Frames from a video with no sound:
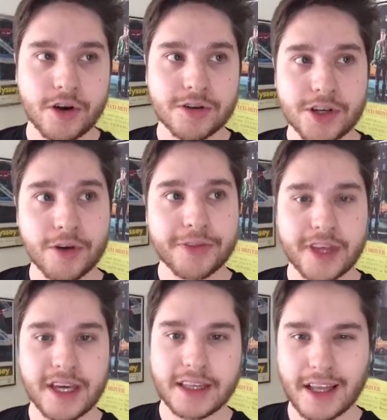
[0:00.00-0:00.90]
don't
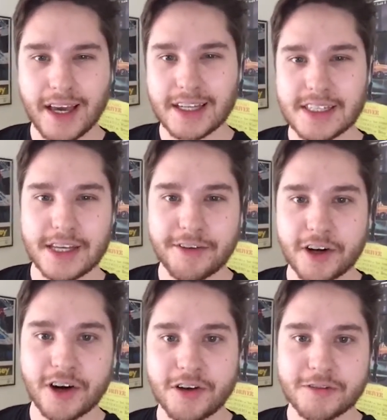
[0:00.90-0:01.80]
think that like it's
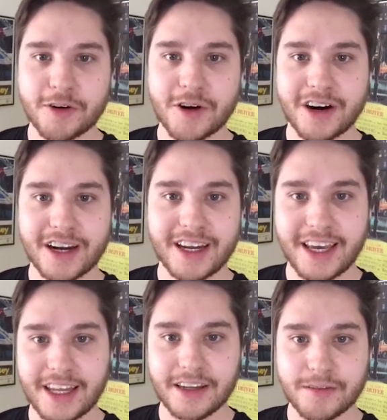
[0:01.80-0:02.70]
difficult for her
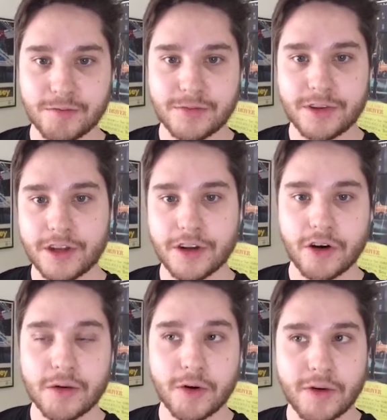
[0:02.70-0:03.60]
in the
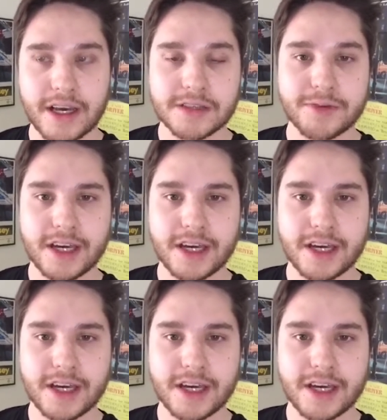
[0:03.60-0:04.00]
normal ways,